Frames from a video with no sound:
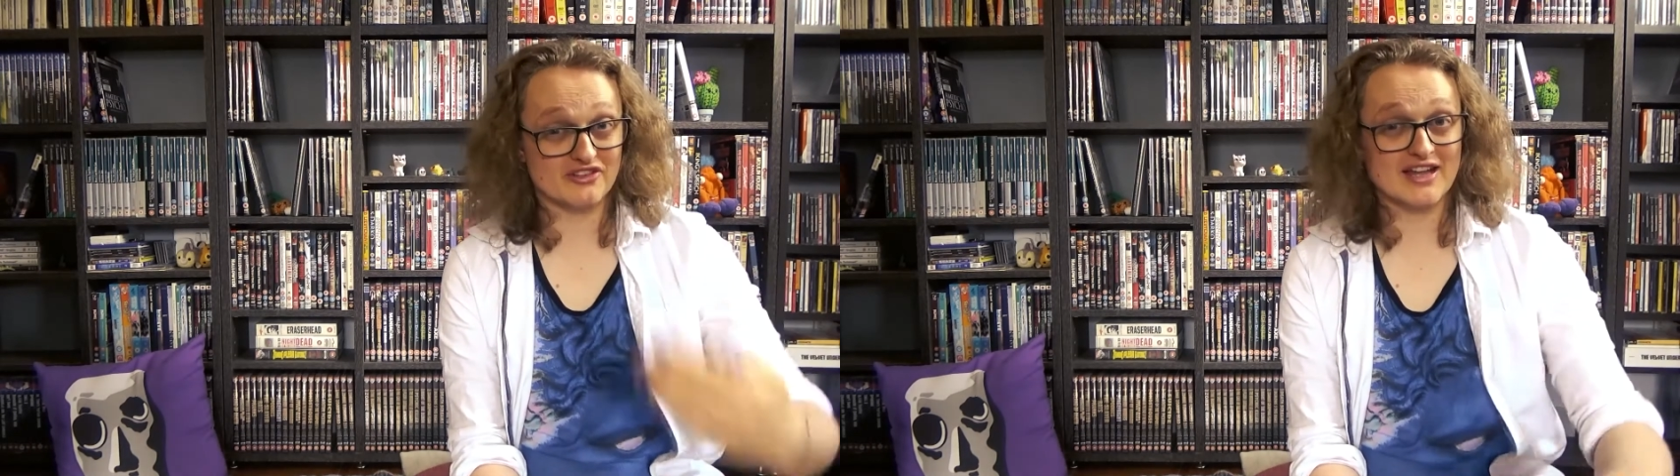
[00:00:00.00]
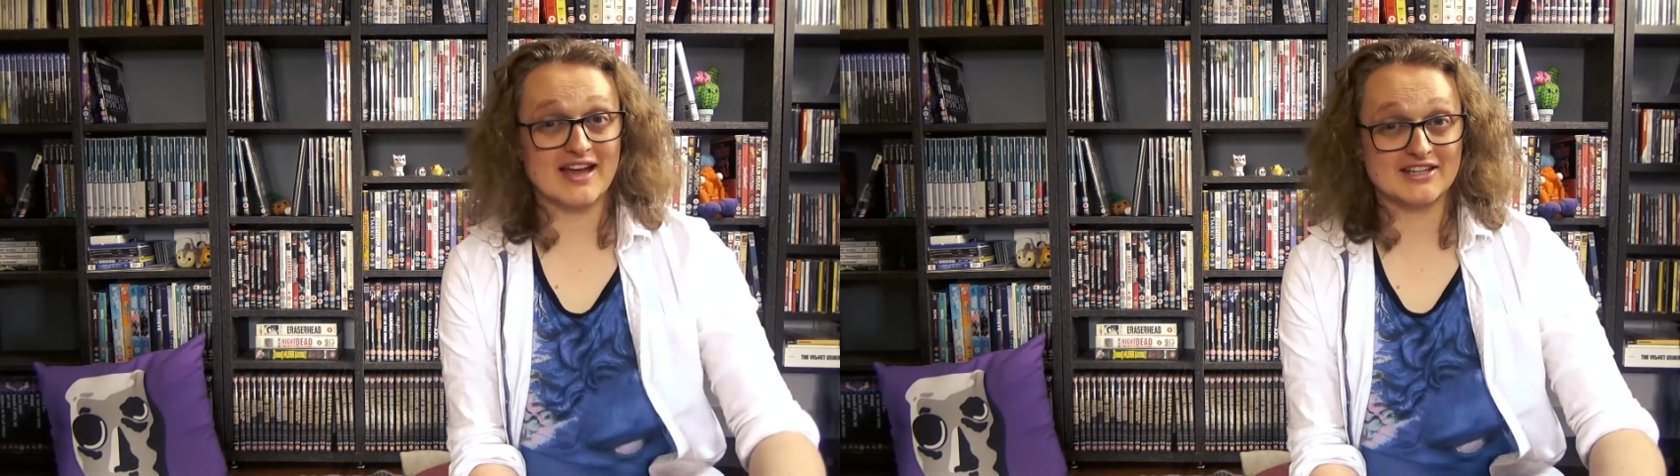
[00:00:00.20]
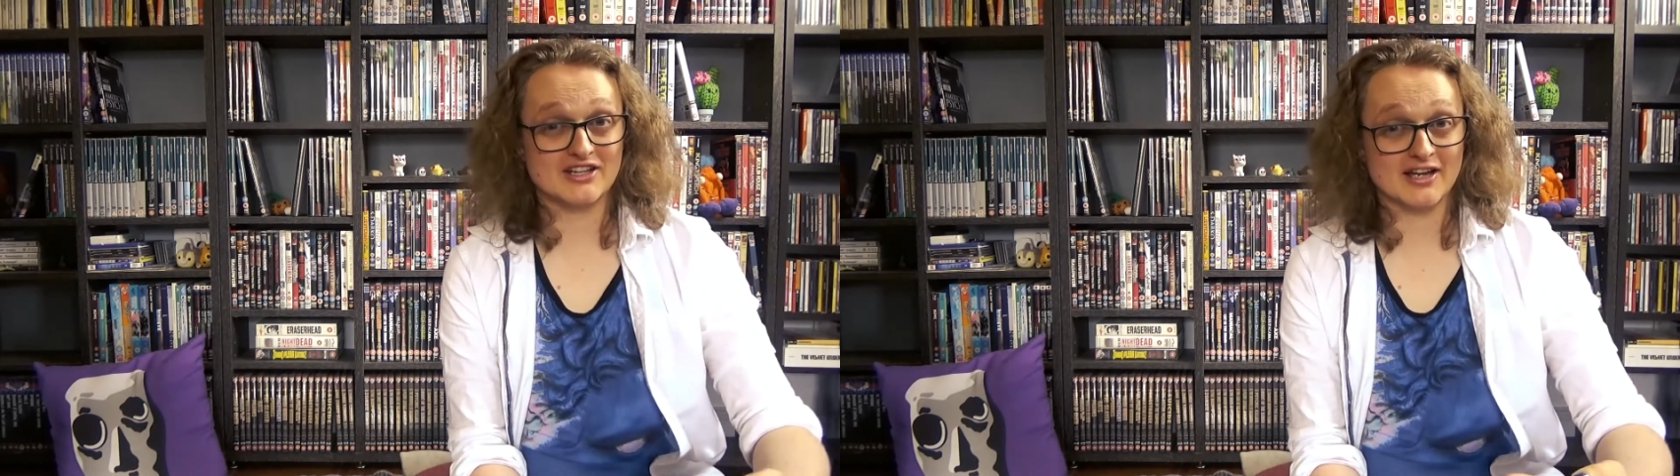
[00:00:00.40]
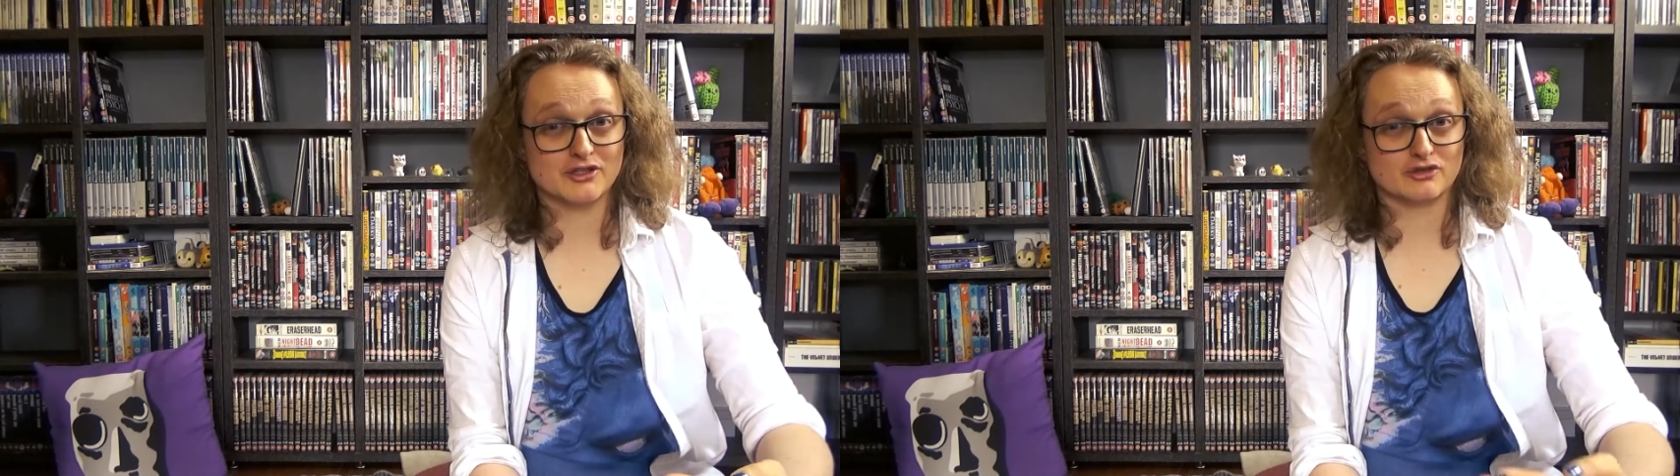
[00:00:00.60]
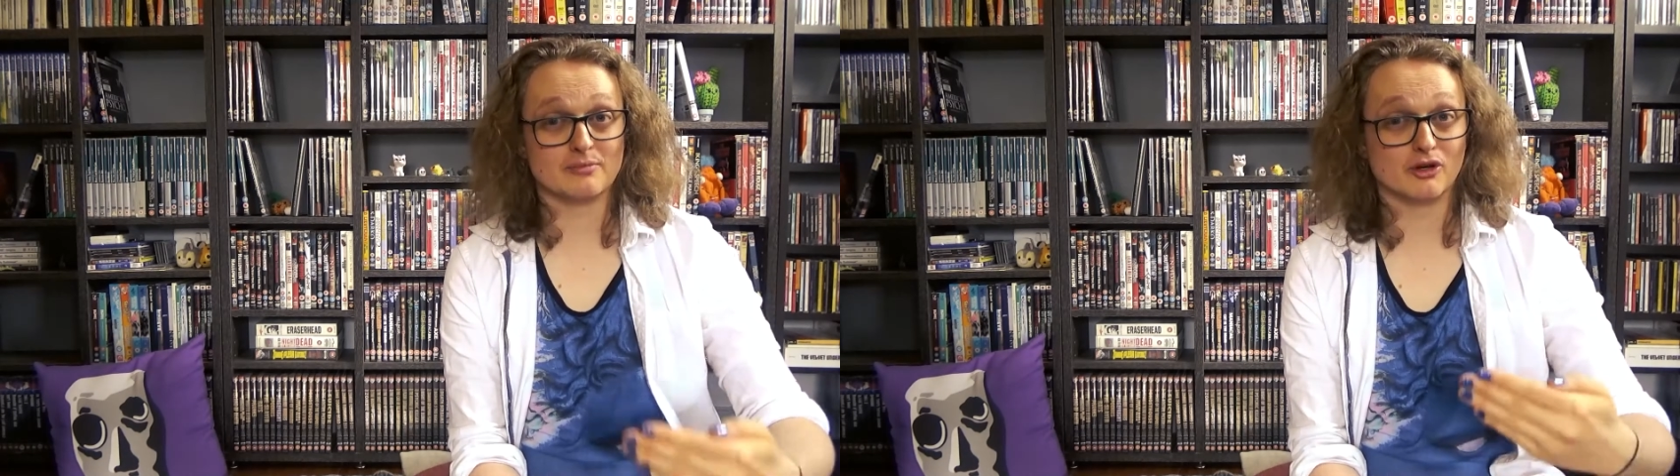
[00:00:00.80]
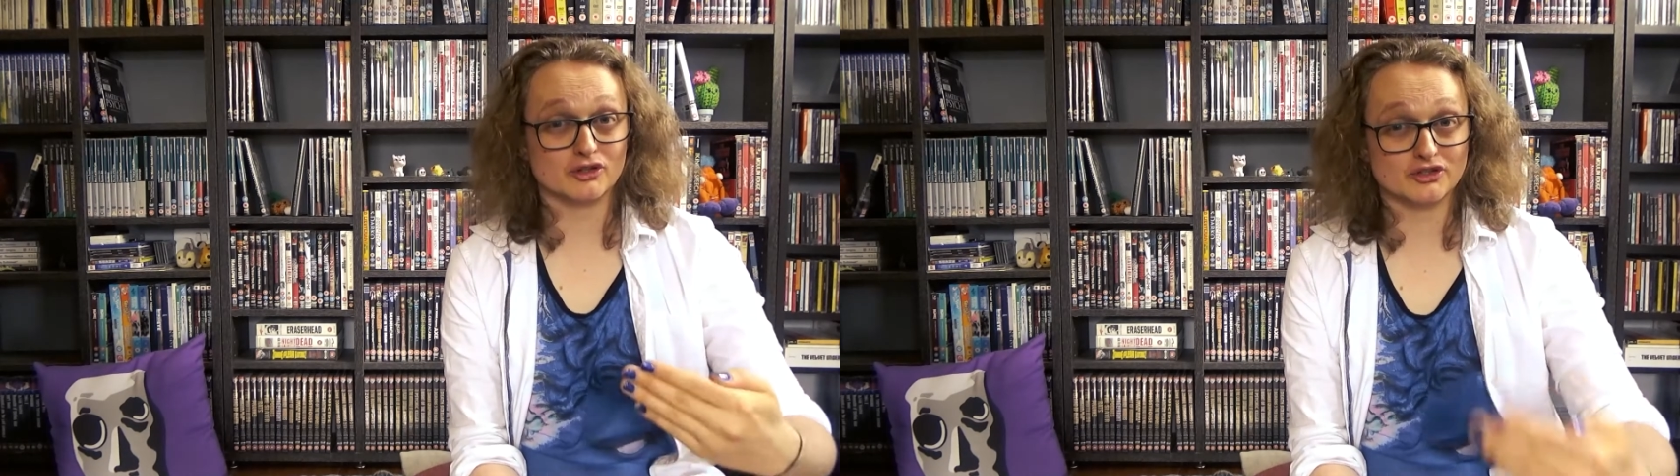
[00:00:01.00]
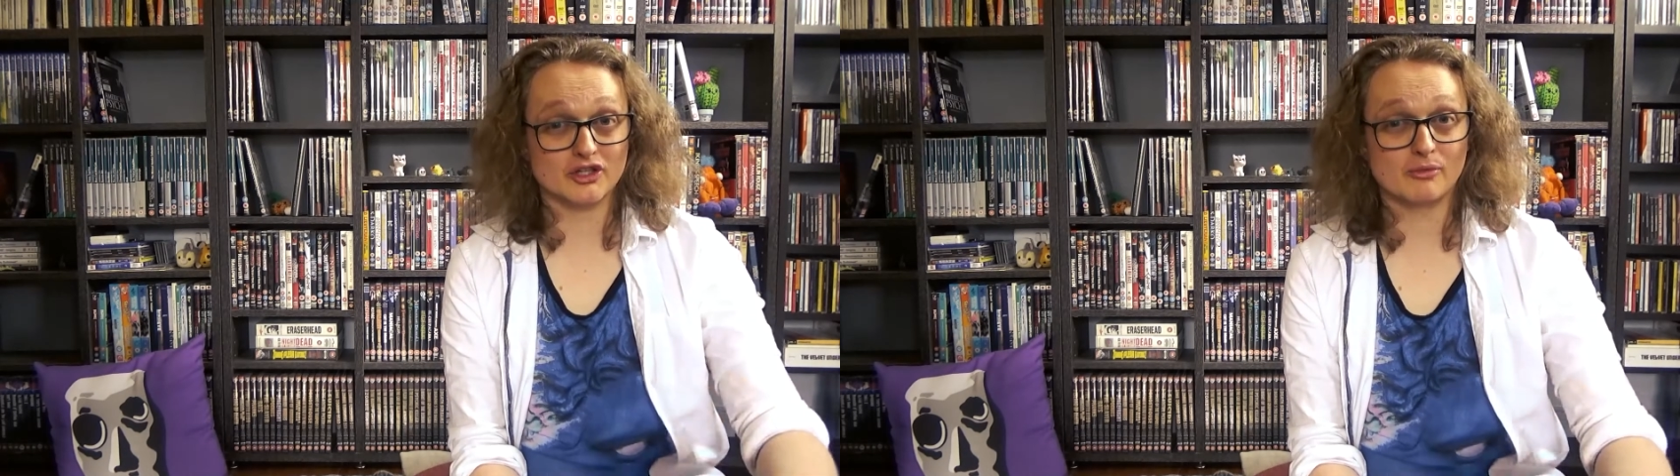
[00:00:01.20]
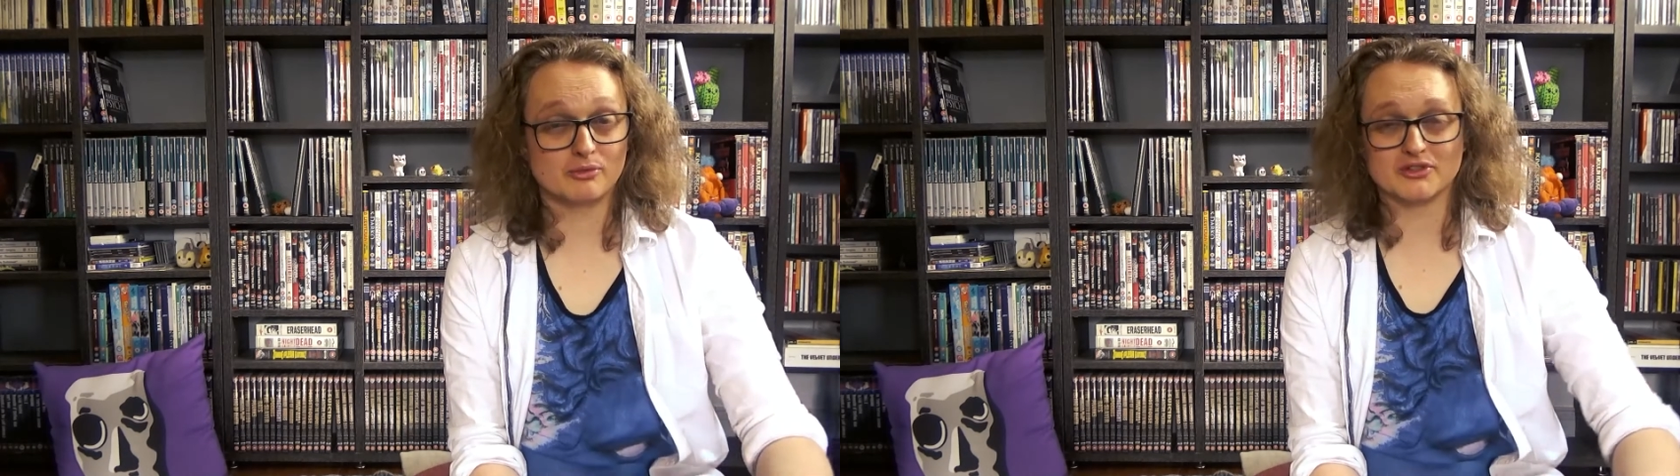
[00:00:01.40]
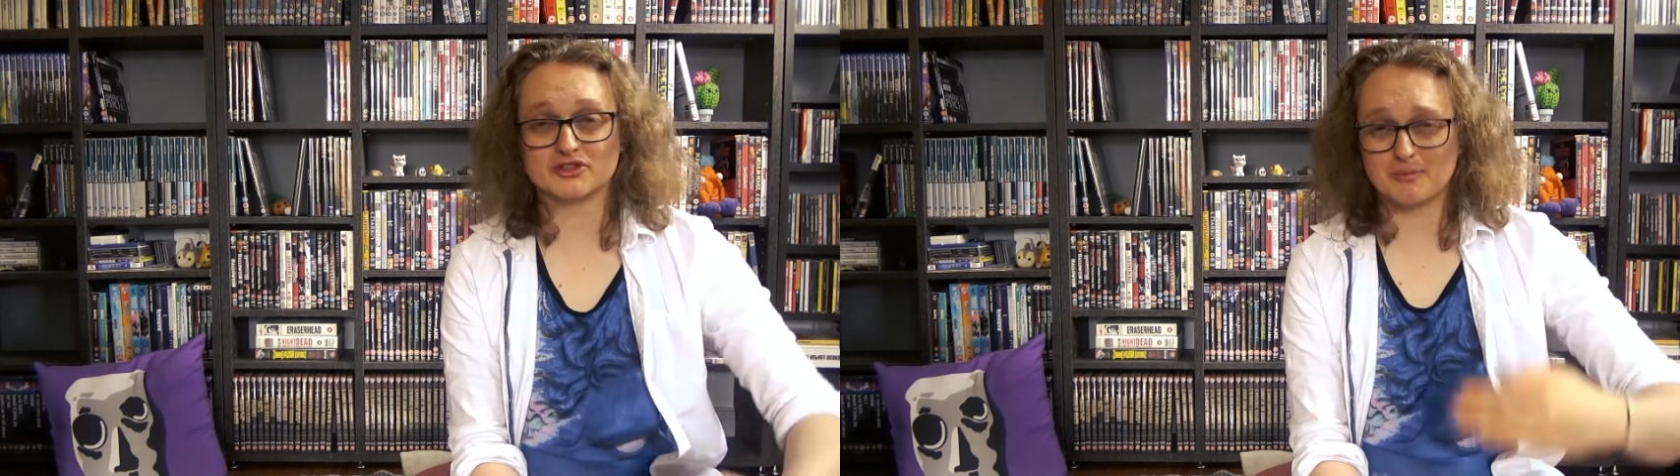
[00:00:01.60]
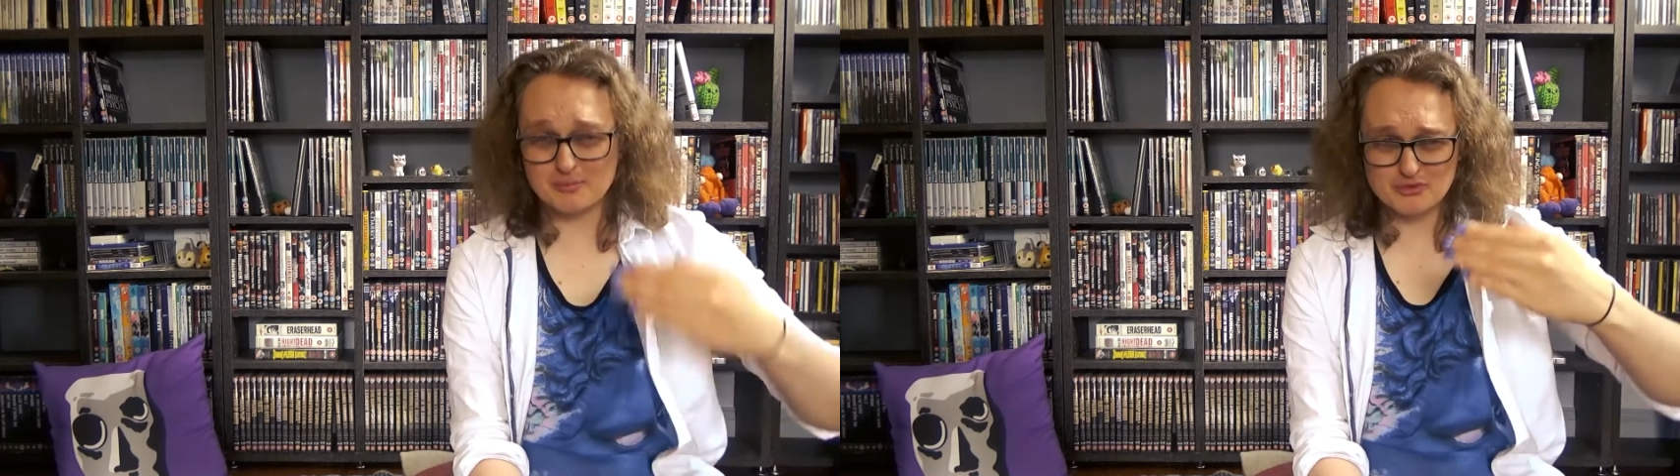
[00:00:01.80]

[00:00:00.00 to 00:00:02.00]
VHS rip on top with some